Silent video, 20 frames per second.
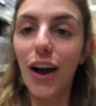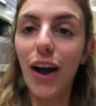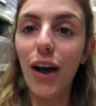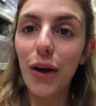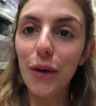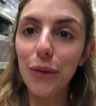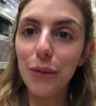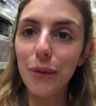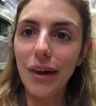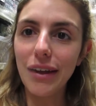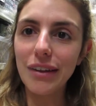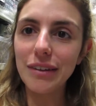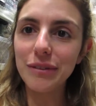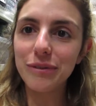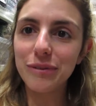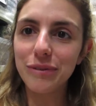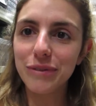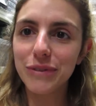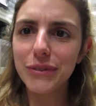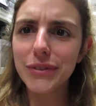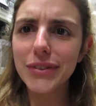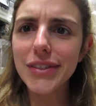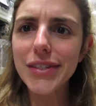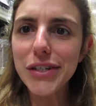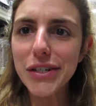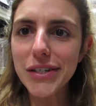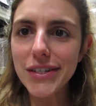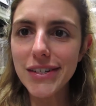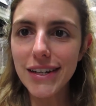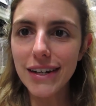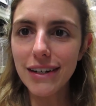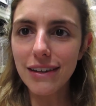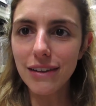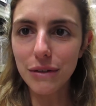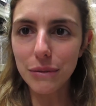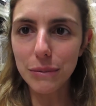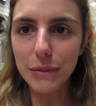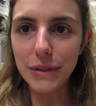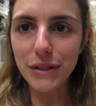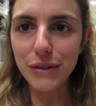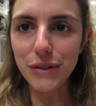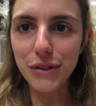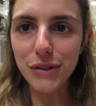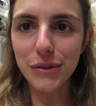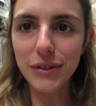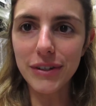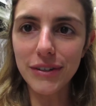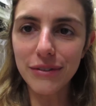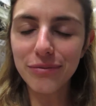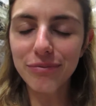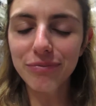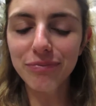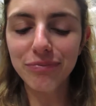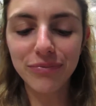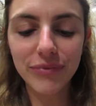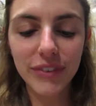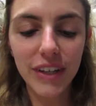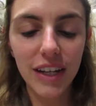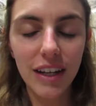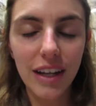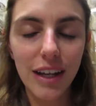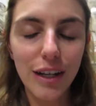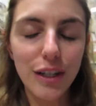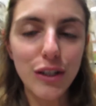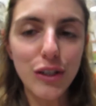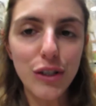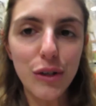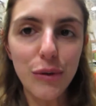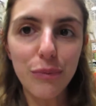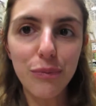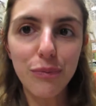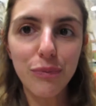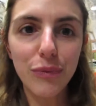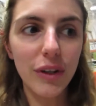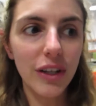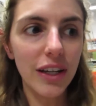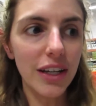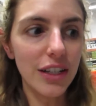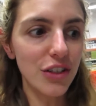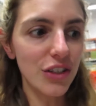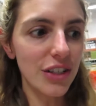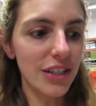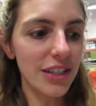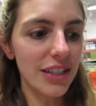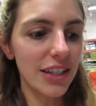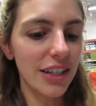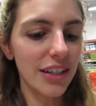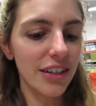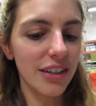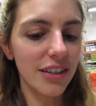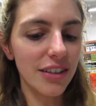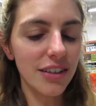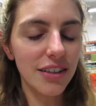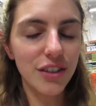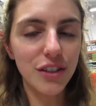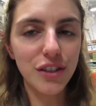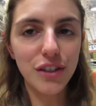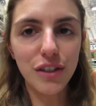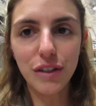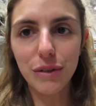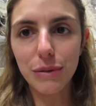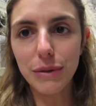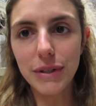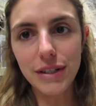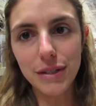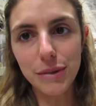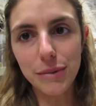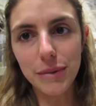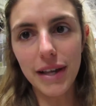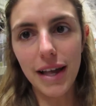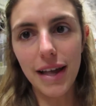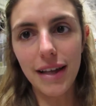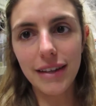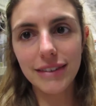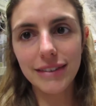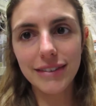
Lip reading: Oh well, I'm starting to get a little bit used to it. So, catch you guys later. Show you what else we got.